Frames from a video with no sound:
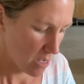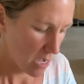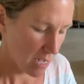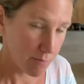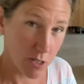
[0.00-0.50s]

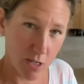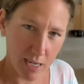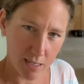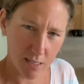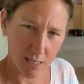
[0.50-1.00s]
I'm doing it
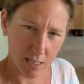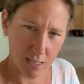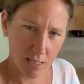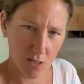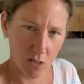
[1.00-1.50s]
in
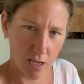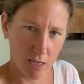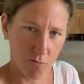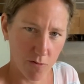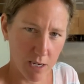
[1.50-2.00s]
sitting so that I
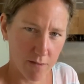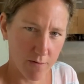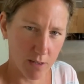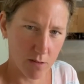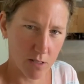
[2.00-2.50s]
can really
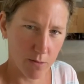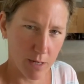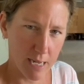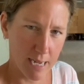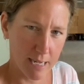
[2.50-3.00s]
focus on my
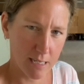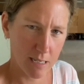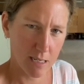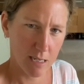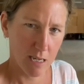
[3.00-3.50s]
hand.
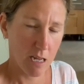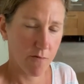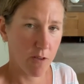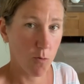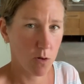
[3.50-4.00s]

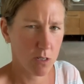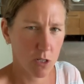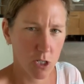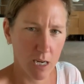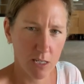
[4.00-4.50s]
If you want
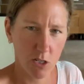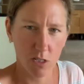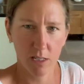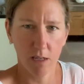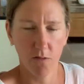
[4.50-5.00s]
to challenge
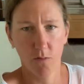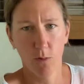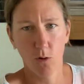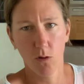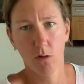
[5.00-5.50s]
yourself
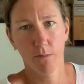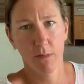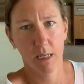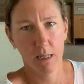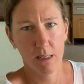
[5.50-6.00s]
more,
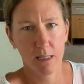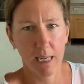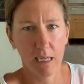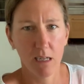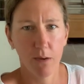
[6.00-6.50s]

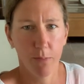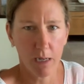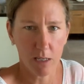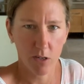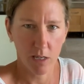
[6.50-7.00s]
stand up
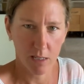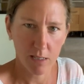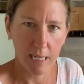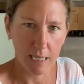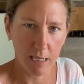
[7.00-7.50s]
and do it in
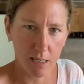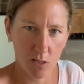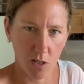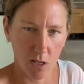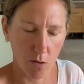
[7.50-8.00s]
standing
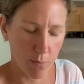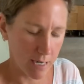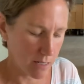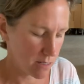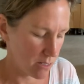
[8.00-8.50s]
so that your
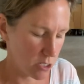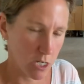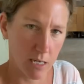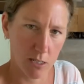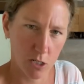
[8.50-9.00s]
balance is
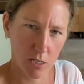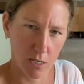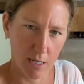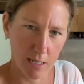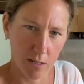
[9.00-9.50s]
challenged
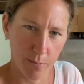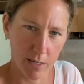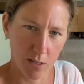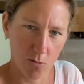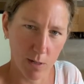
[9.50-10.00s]
a little bit
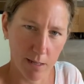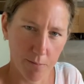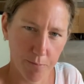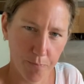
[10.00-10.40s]
as well.